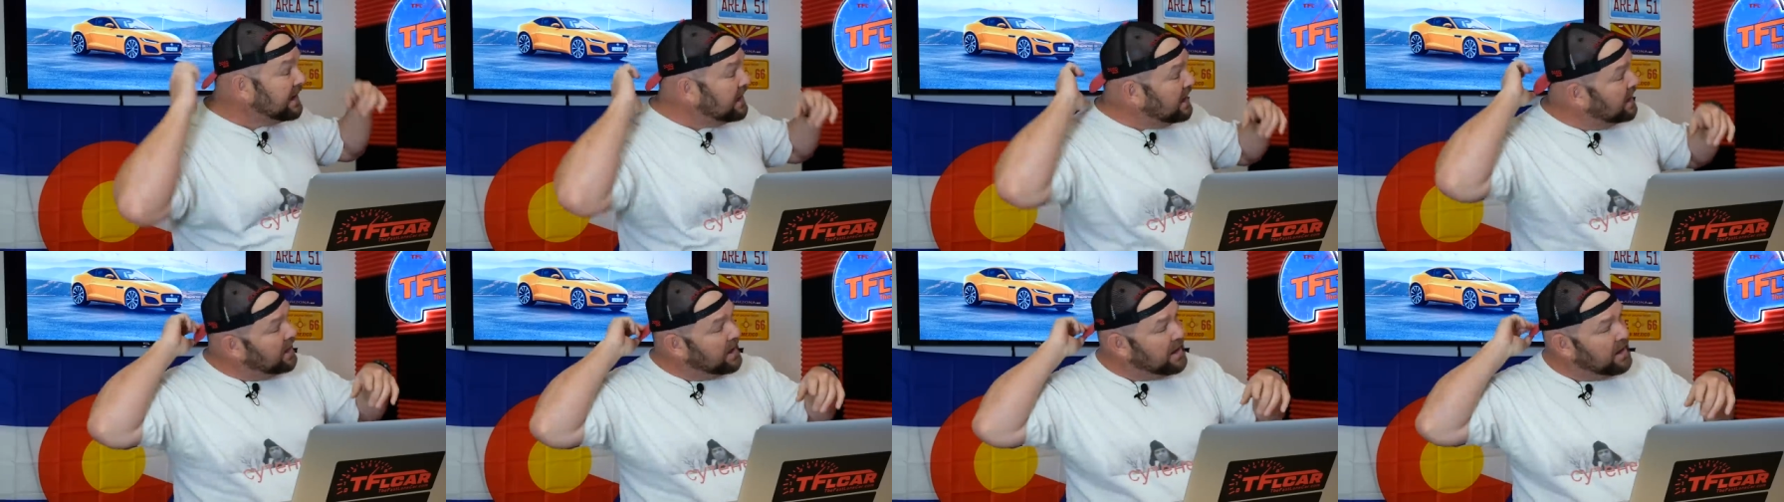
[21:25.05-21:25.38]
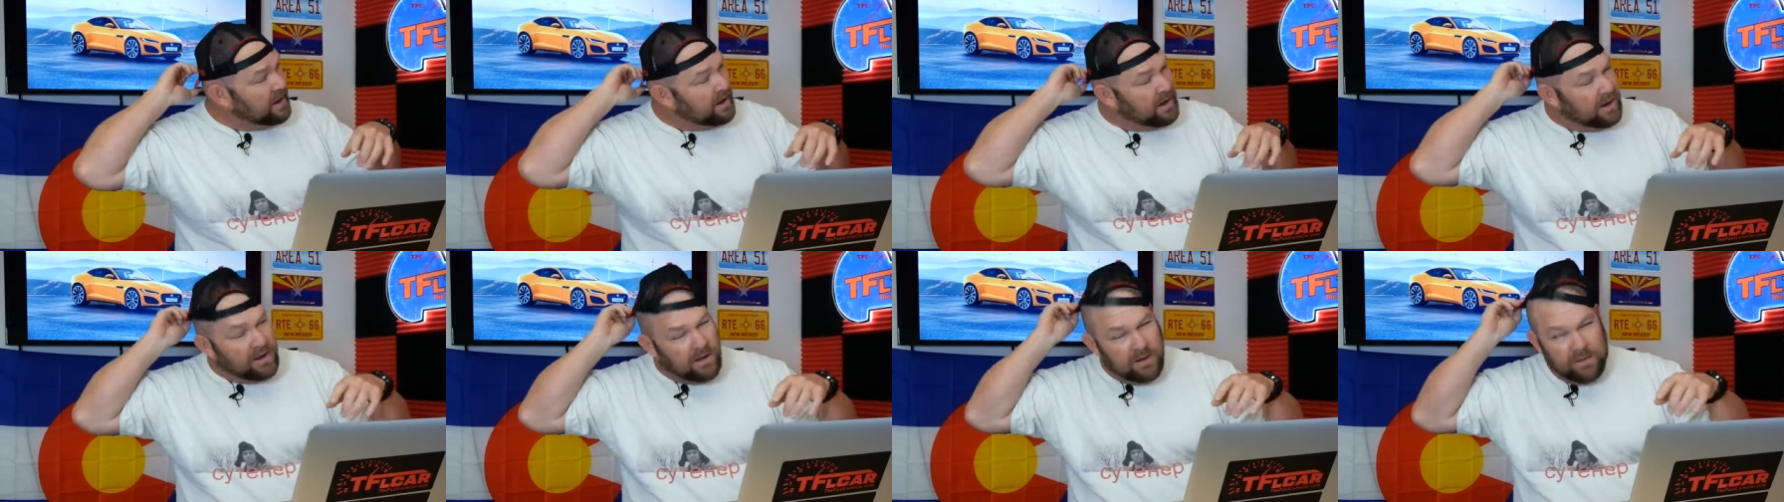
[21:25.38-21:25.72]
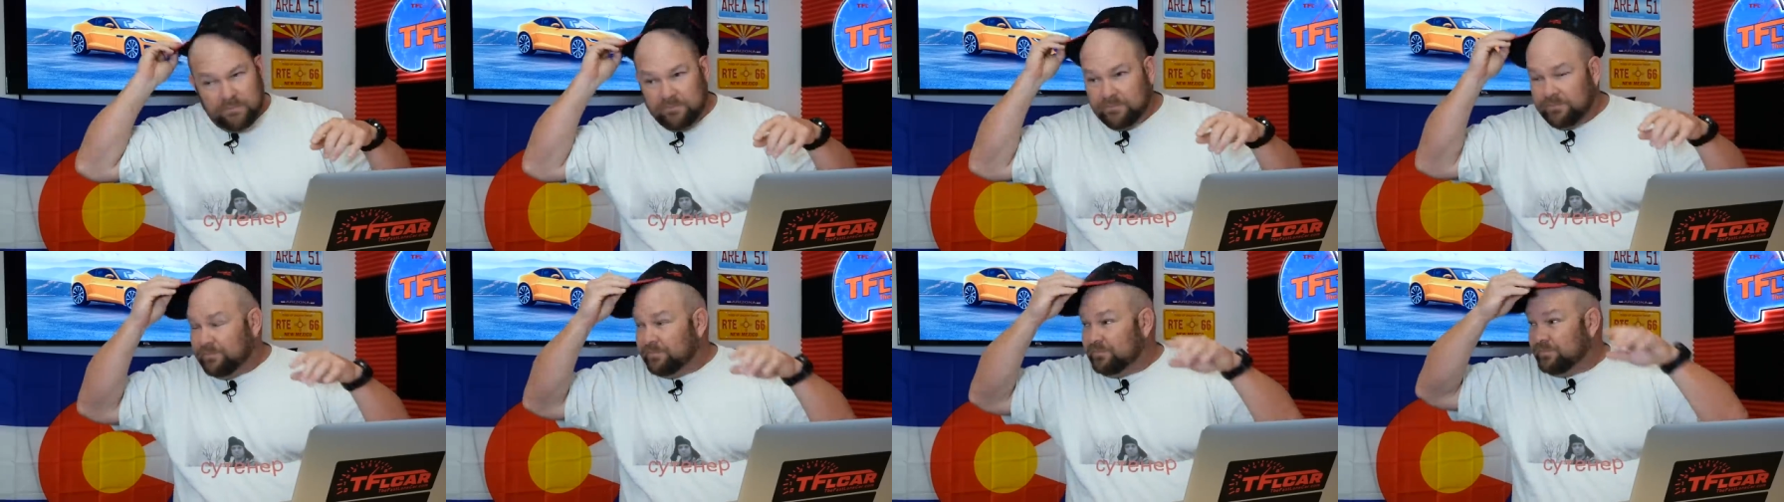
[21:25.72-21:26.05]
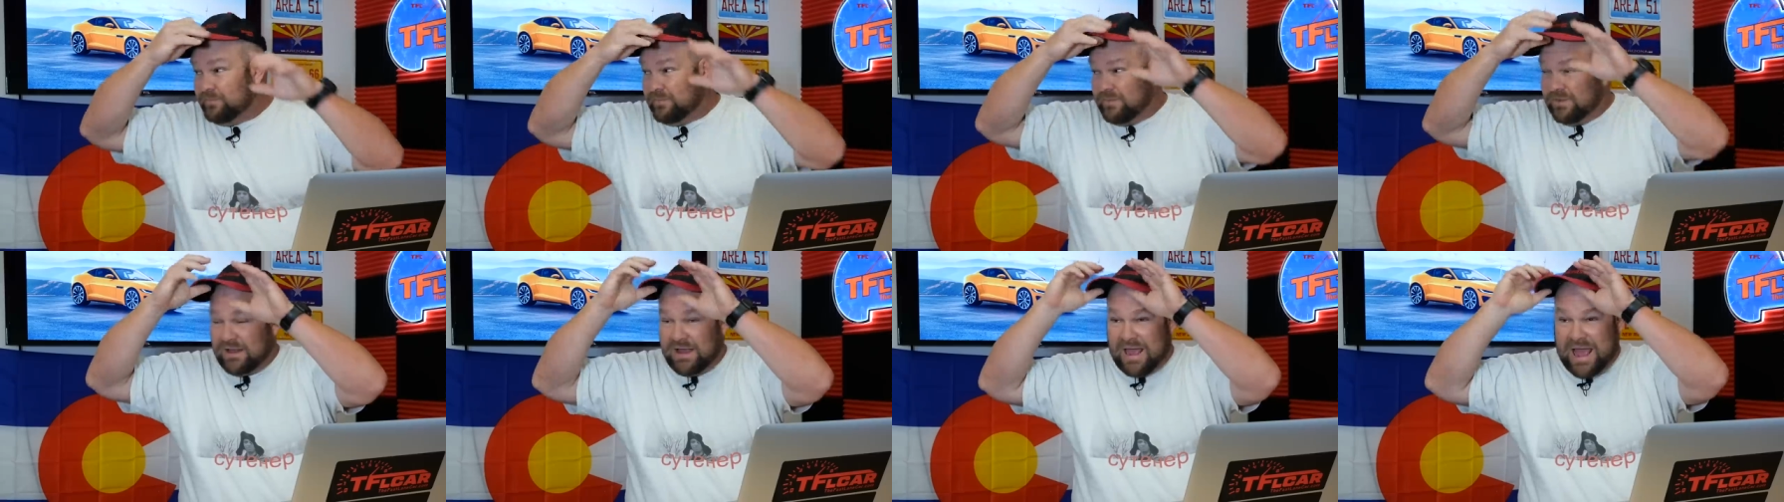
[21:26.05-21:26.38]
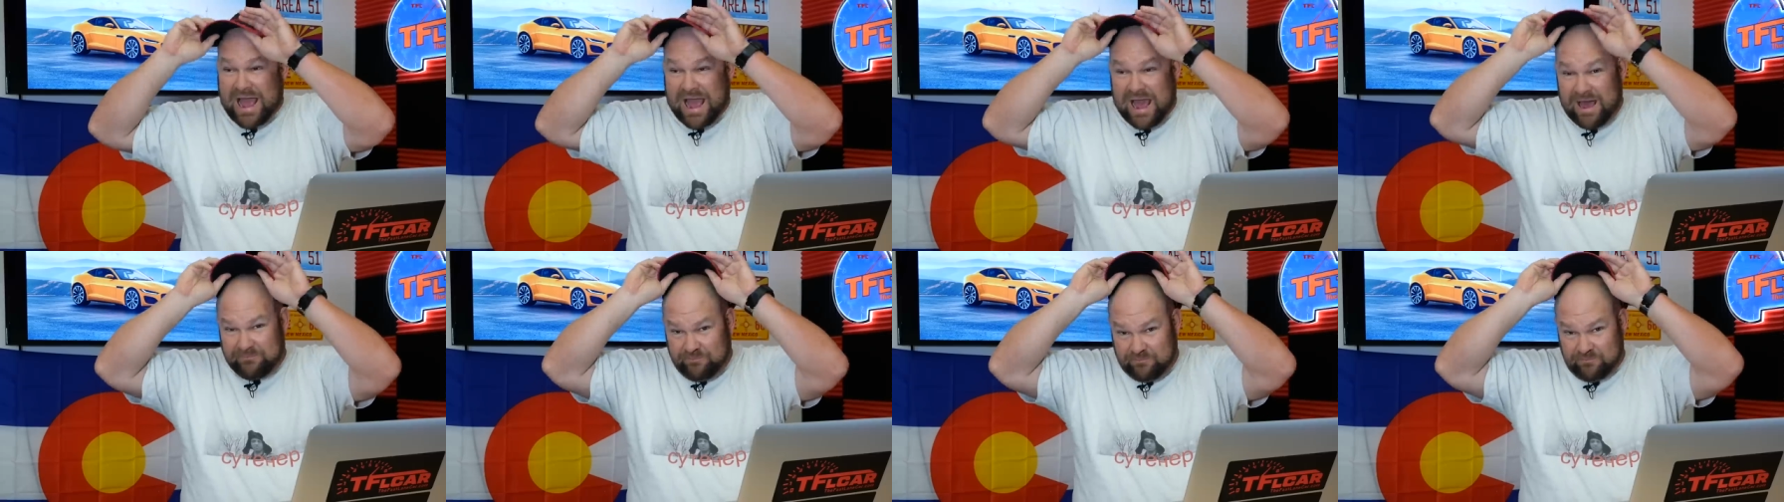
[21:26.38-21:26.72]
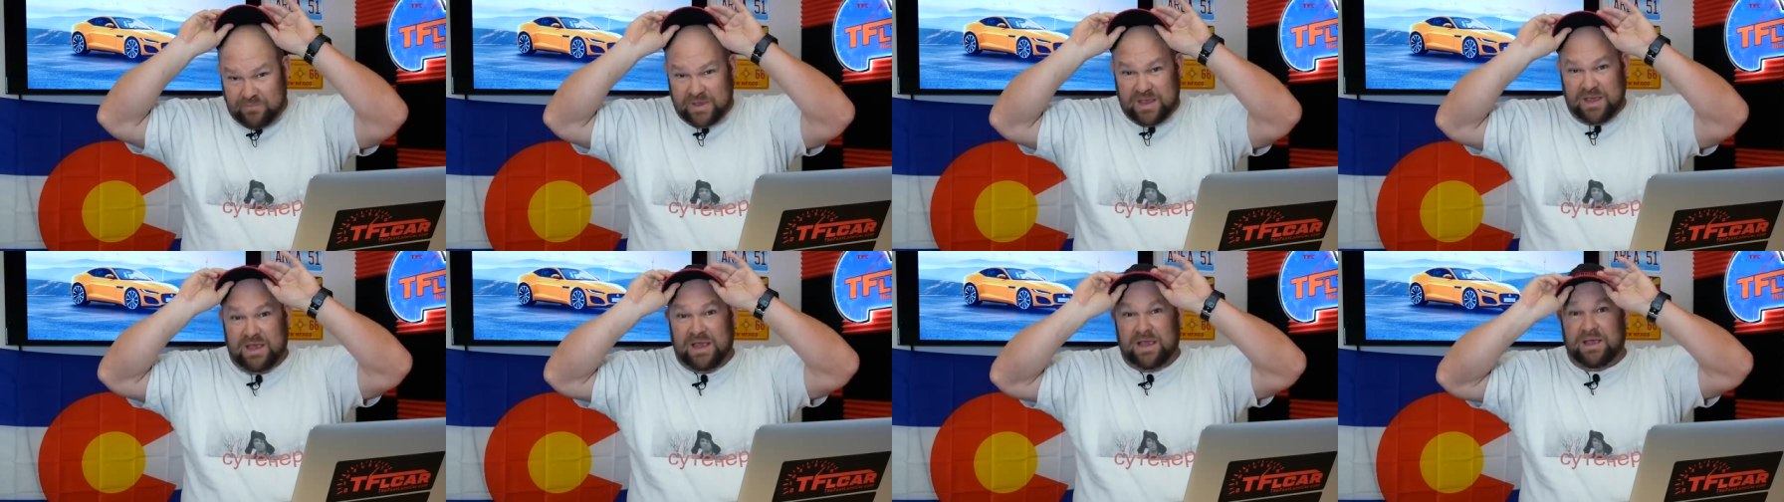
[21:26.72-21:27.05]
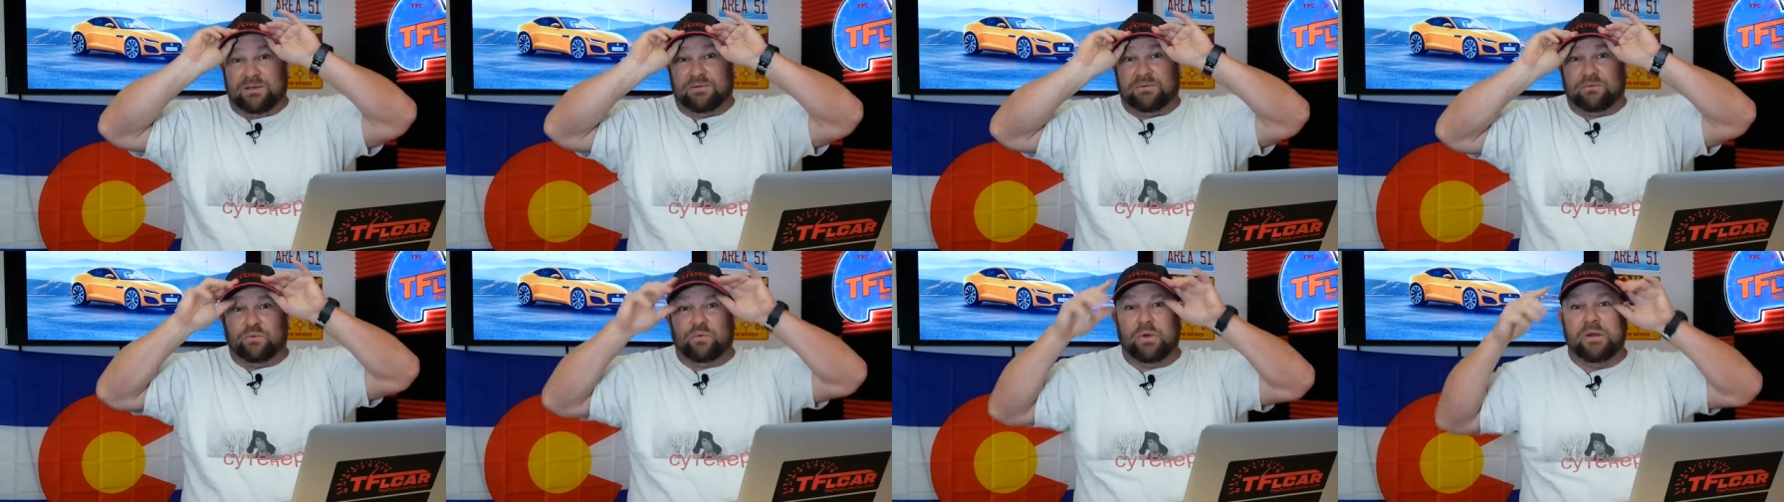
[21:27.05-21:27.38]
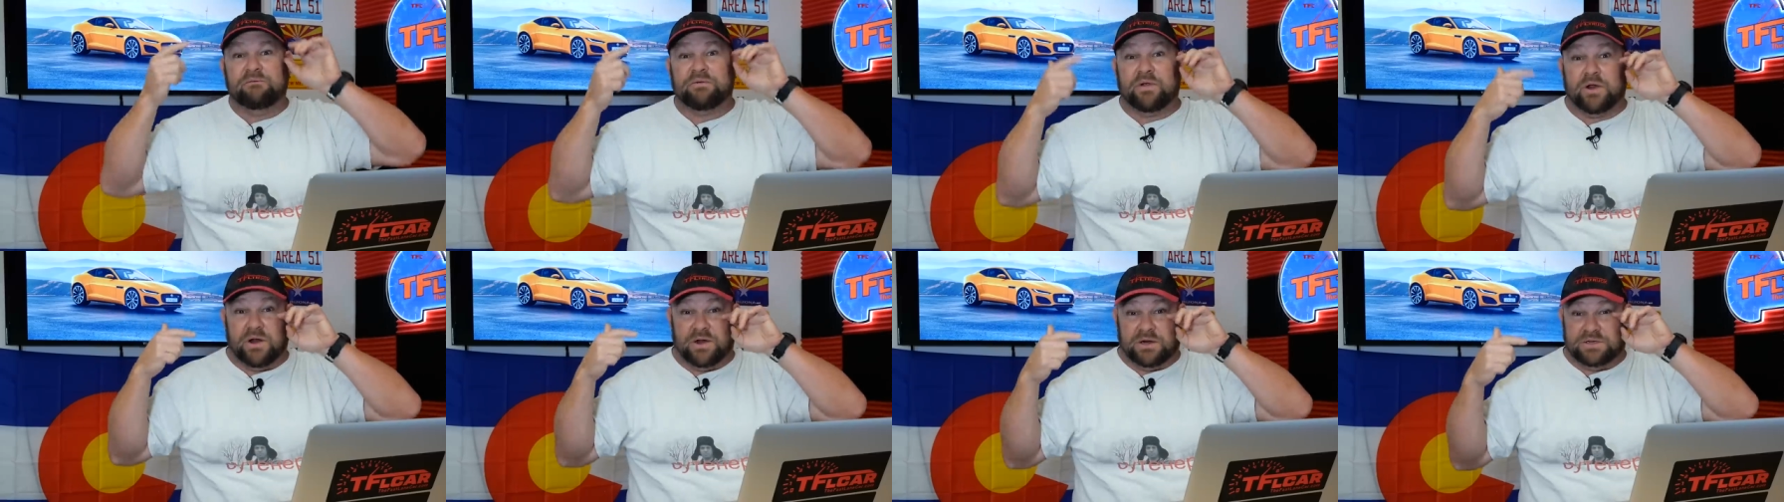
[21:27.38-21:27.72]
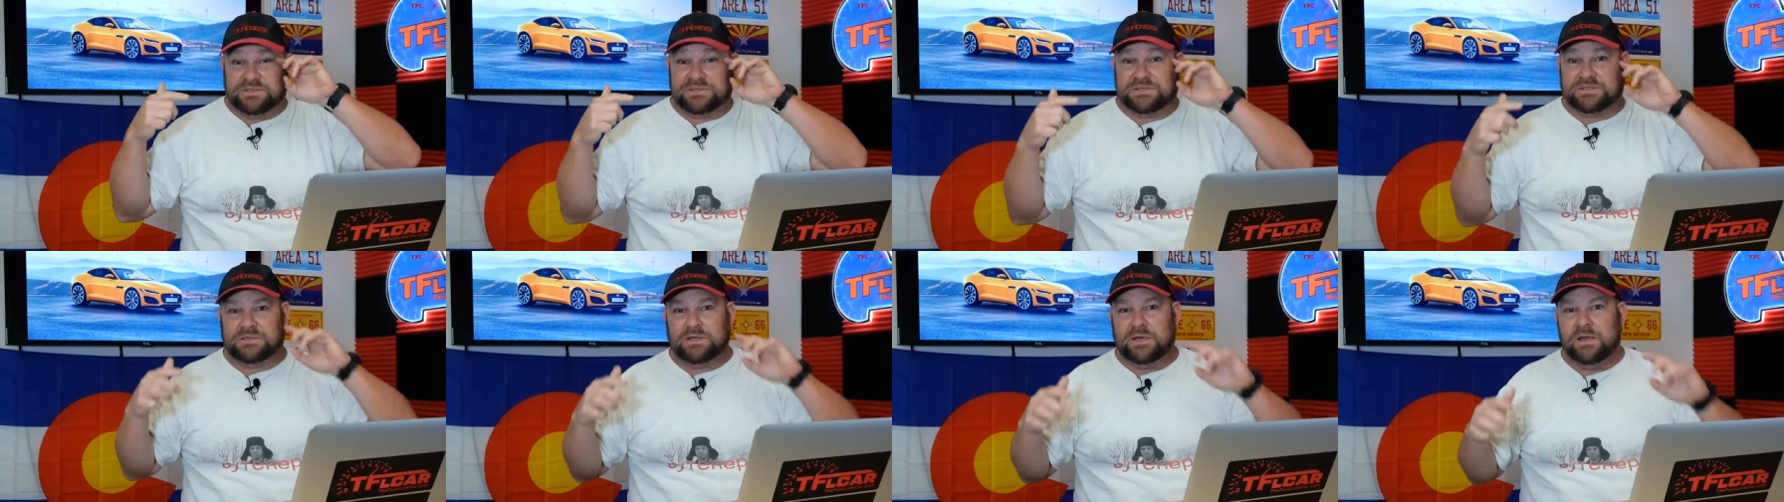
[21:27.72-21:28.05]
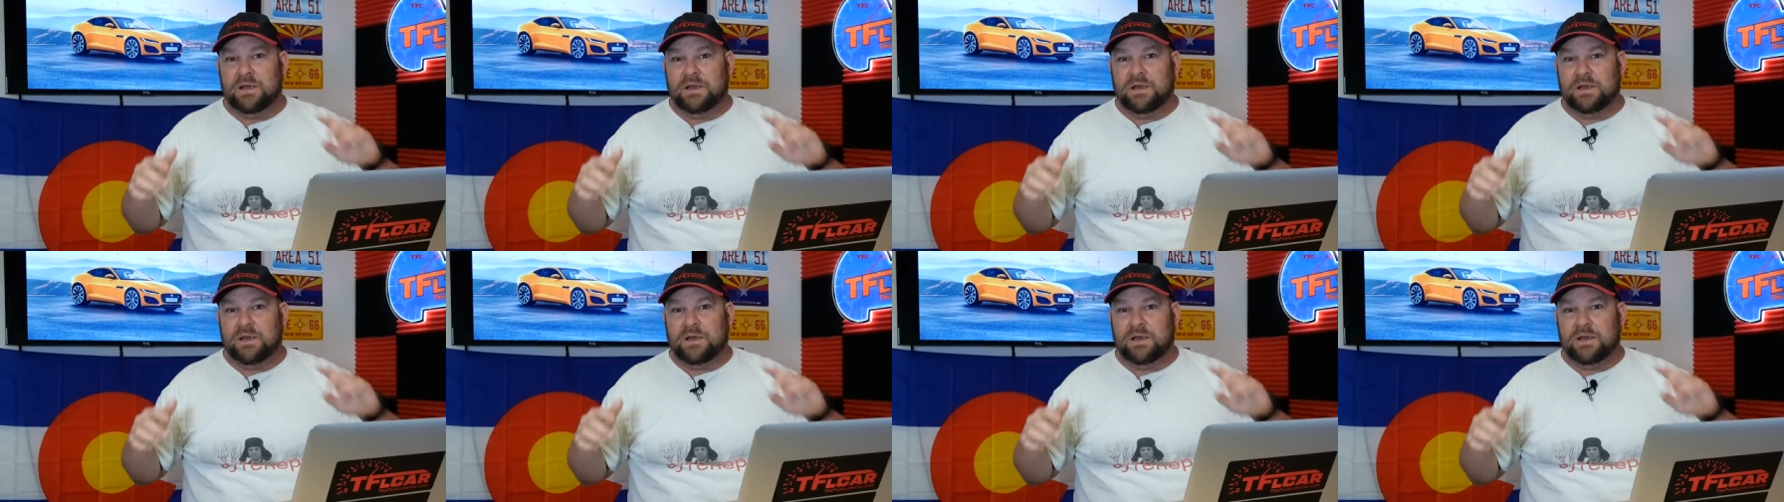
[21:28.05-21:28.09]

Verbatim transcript: because a baseball cap, cap is, is so reversed